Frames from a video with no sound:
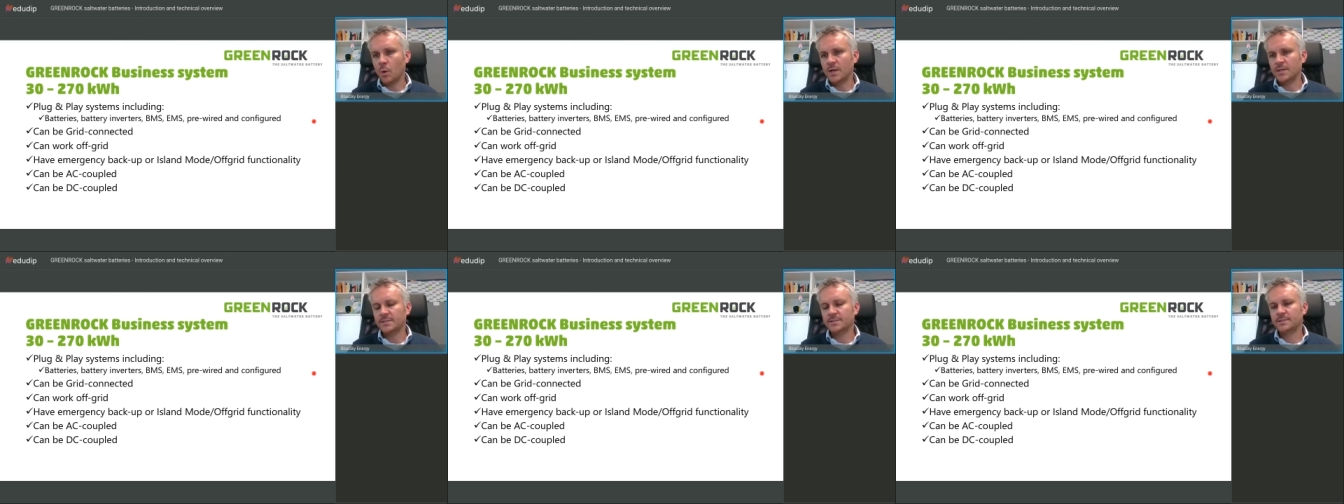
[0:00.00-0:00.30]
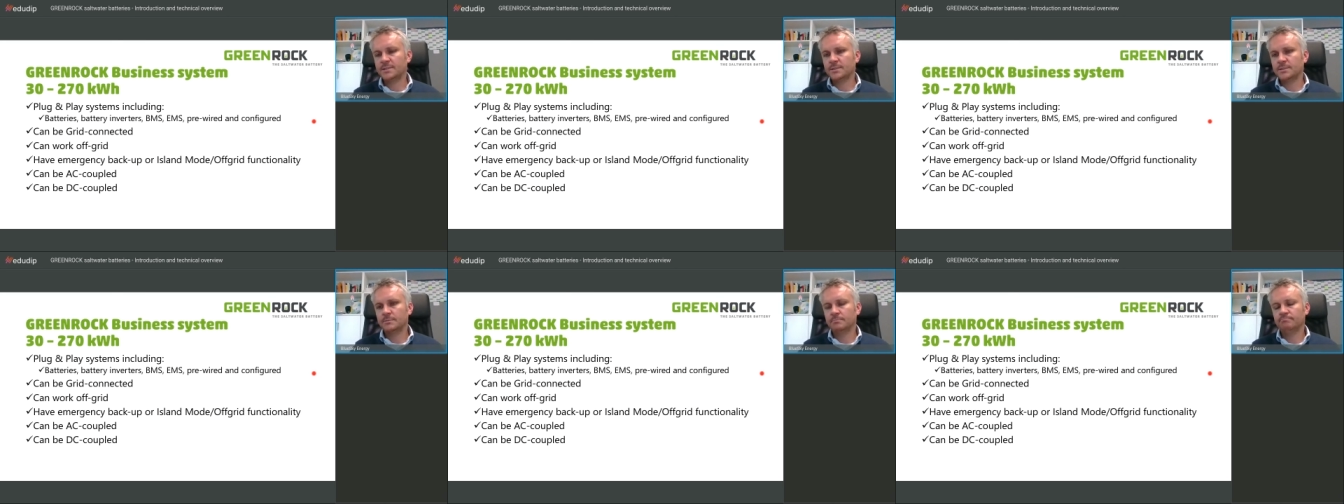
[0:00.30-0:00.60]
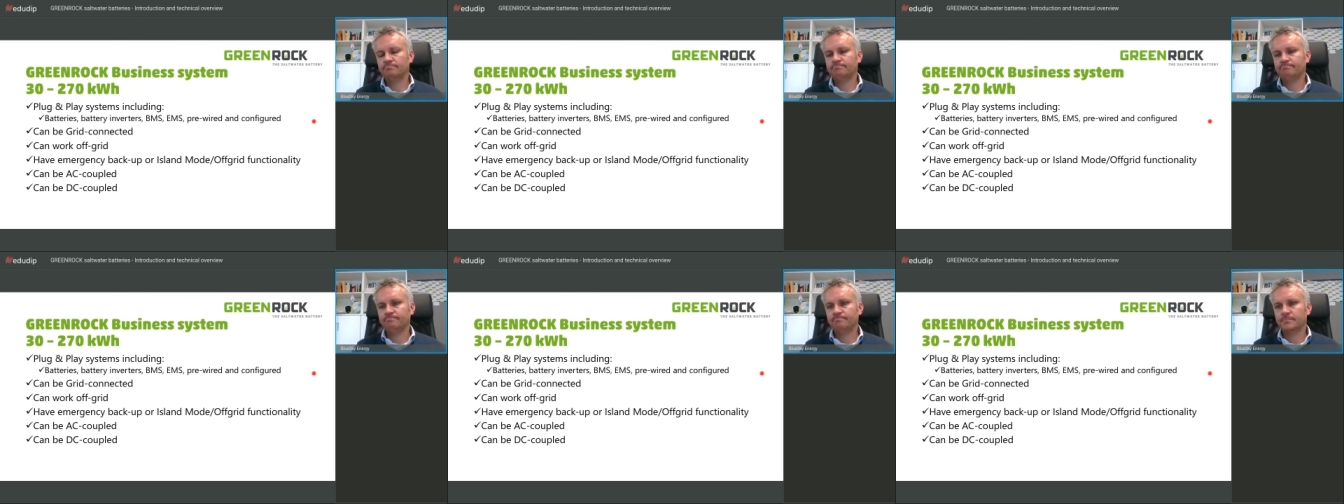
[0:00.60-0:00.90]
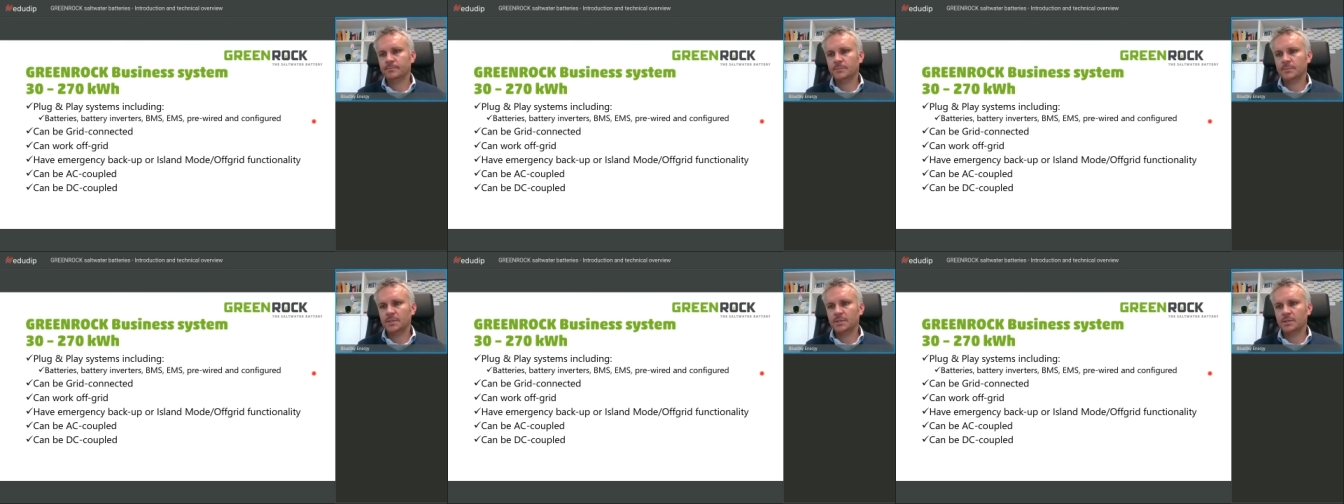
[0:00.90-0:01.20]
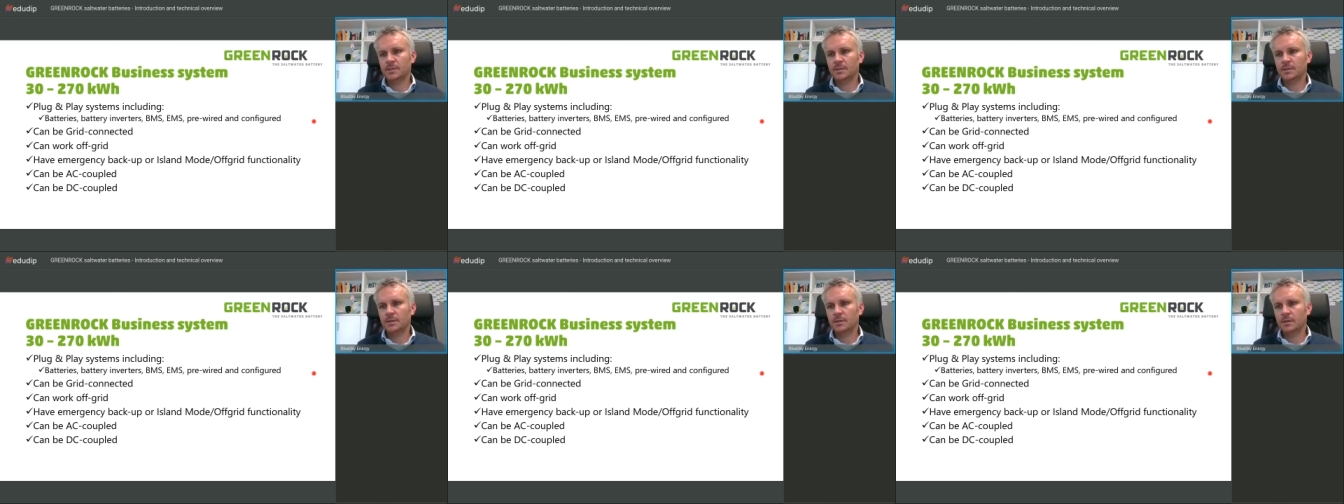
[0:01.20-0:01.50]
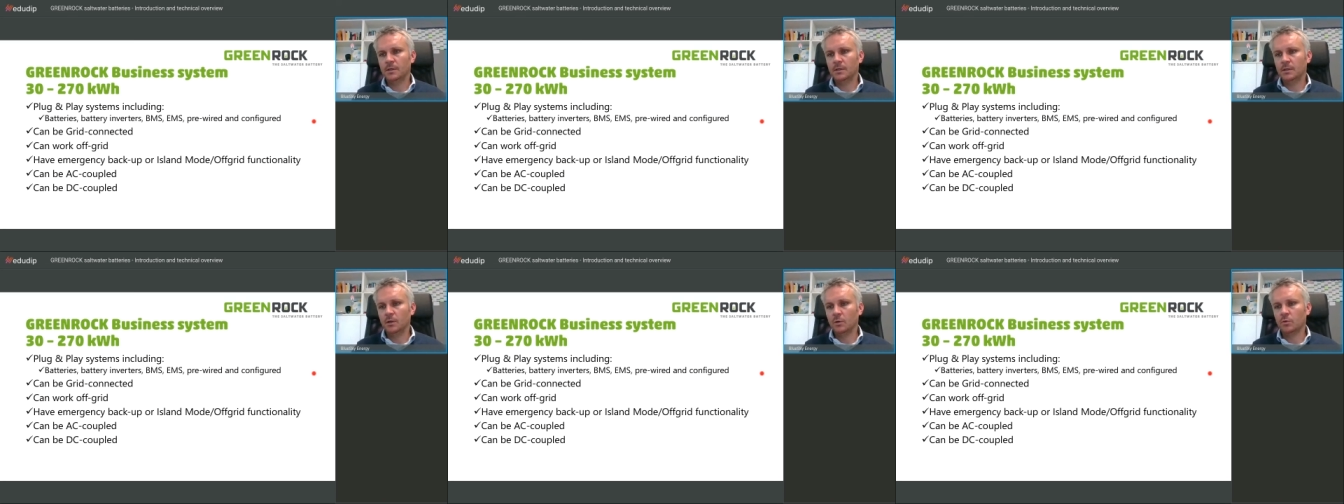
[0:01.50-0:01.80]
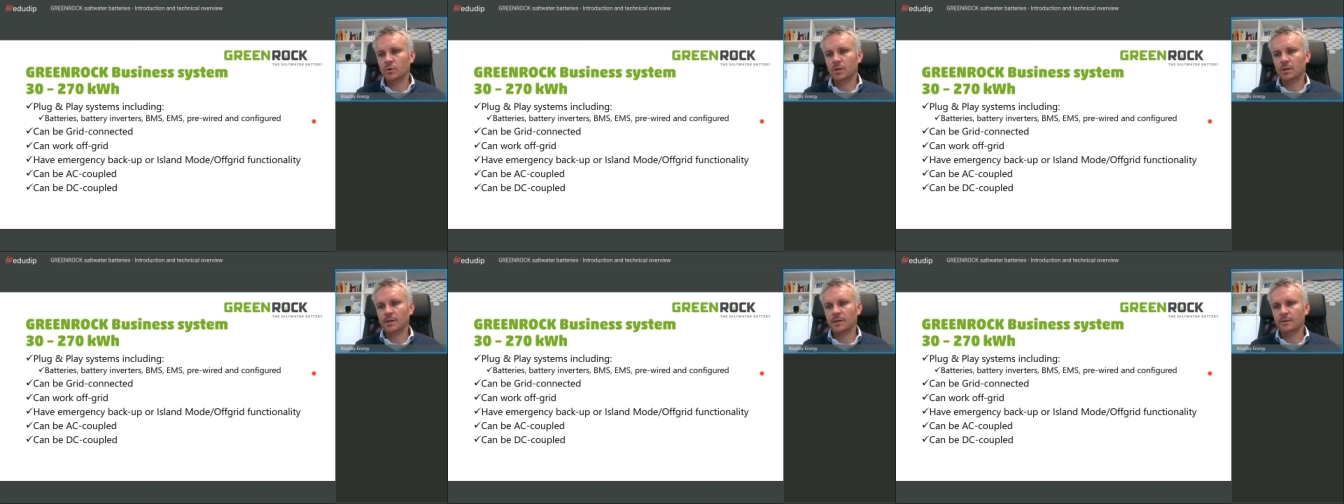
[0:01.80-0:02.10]
because there's no harmful
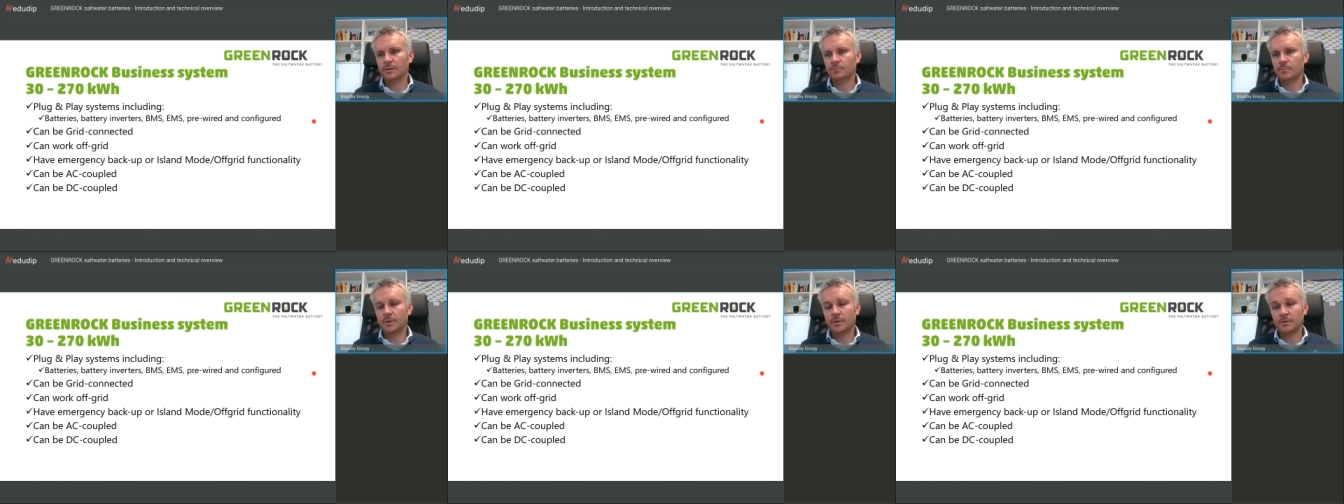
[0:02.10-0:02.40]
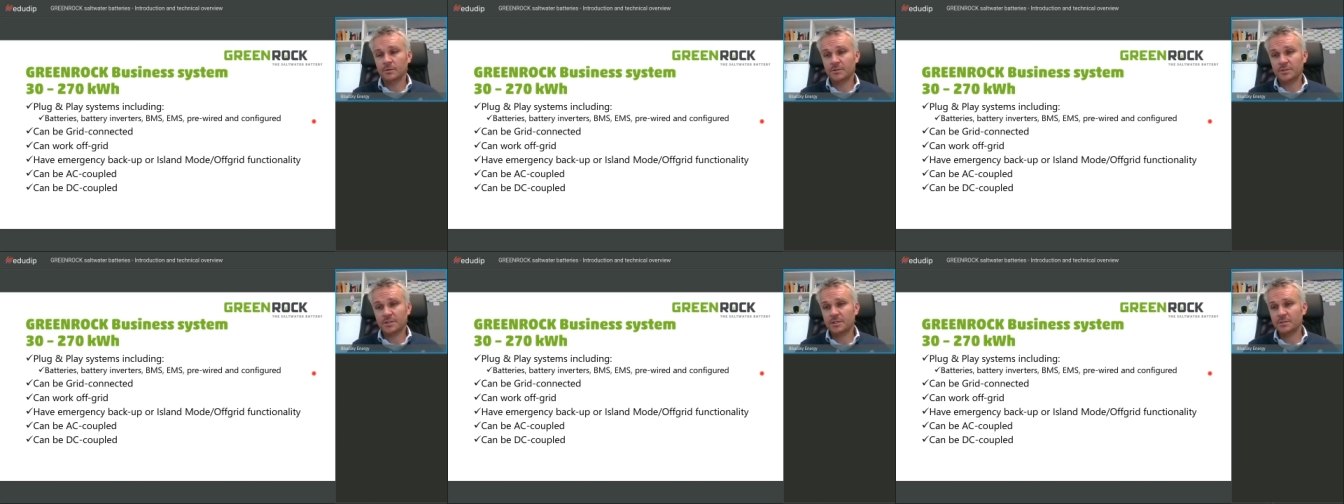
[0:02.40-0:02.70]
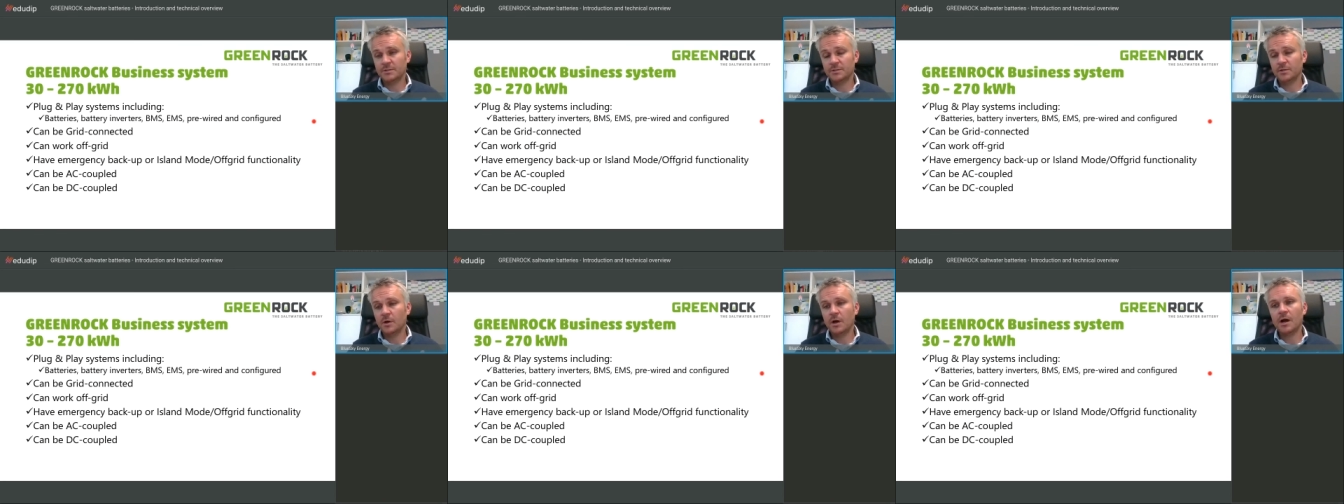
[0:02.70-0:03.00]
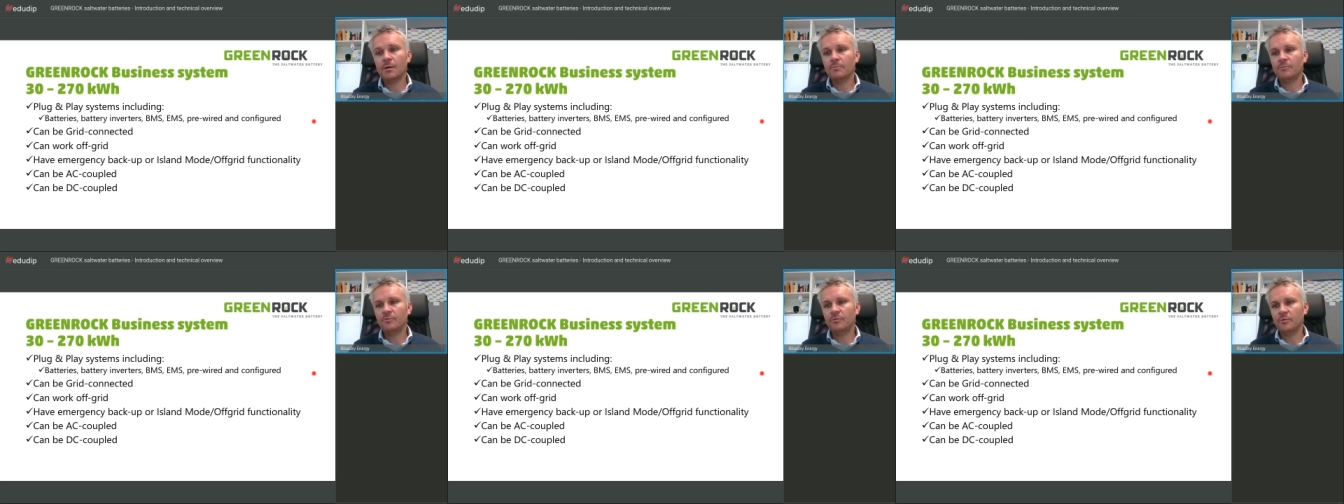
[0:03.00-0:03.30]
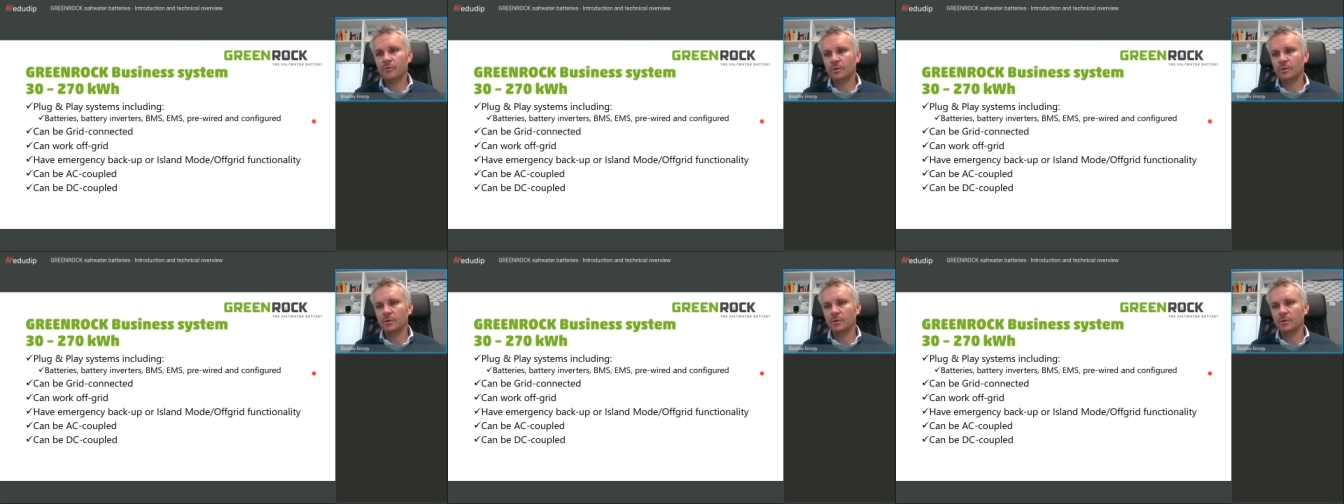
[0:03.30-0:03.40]
materials inside.